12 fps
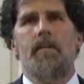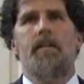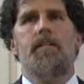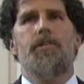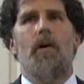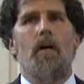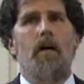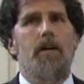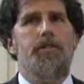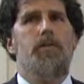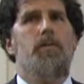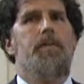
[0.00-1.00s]
it's
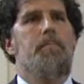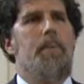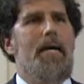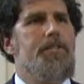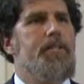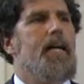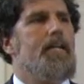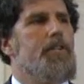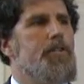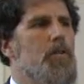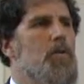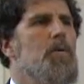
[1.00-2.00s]
also the best thing I can
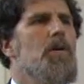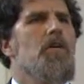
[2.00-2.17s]
do